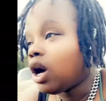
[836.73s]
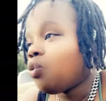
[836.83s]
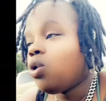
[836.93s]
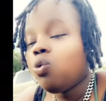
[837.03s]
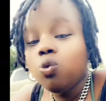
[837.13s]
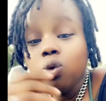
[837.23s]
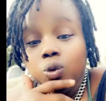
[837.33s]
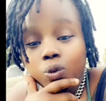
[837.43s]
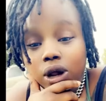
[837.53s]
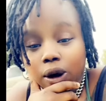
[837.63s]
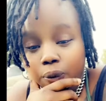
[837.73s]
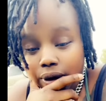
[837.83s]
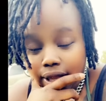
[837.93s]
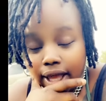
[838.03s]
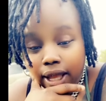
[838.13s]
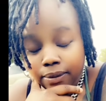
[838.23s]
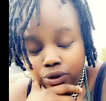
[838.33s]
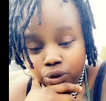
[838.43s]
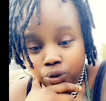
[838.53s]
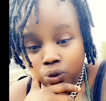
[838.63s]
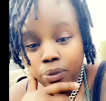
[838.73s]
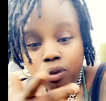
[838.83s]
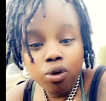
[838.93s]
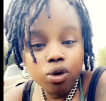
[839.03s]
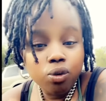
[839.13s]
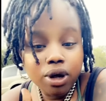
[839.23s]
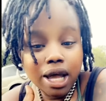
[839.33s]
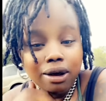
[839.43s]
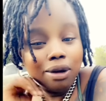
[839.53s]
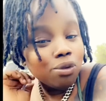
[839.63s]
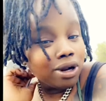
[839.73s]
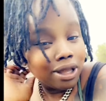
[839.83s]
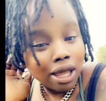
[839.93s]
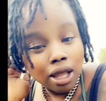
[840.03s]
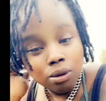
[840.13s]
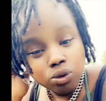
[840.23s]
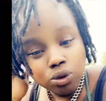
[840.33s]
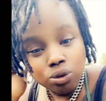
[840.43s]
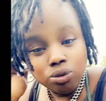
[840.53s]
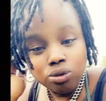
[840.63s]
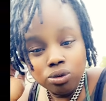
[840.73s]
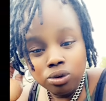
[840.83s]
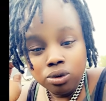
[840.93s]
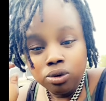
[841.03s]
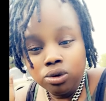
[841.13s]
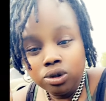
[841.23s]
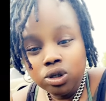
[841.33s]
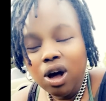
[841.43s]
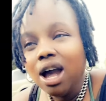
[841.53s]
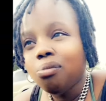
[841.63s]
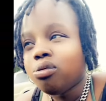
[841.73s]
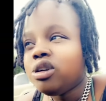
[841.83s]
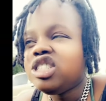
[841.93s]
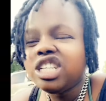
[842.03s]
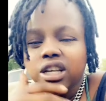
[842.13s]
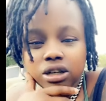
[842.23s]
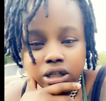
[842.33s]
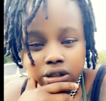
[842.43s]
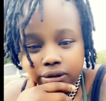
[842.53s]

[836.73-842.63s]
what womb would I would have came through? What portal would I would have came through? So I appreciate her.